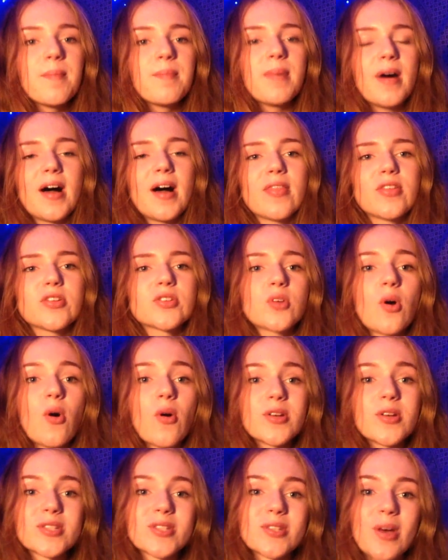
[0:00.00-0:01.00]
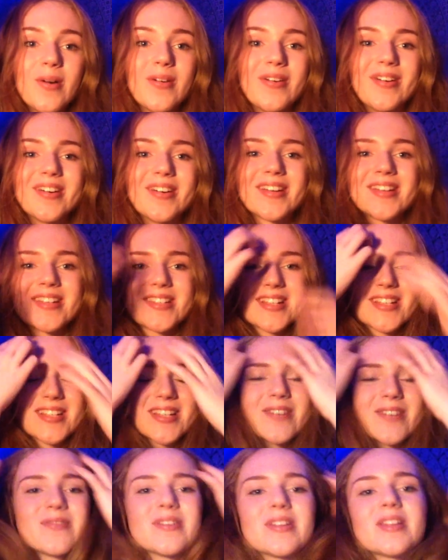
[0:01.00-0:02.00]
But the song is so good. It's
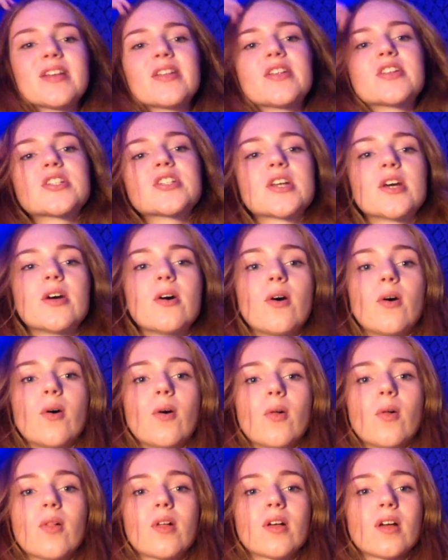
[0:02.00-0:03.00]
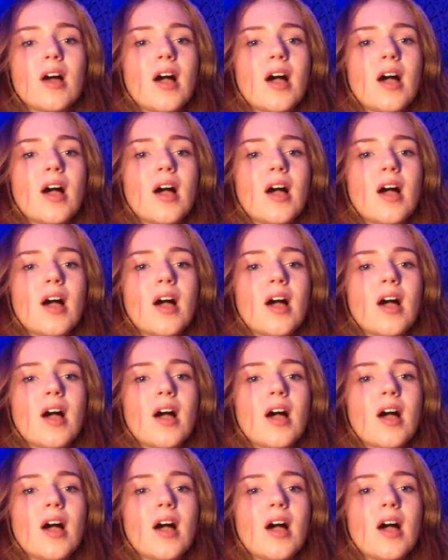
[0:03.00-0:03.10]
just a really chill,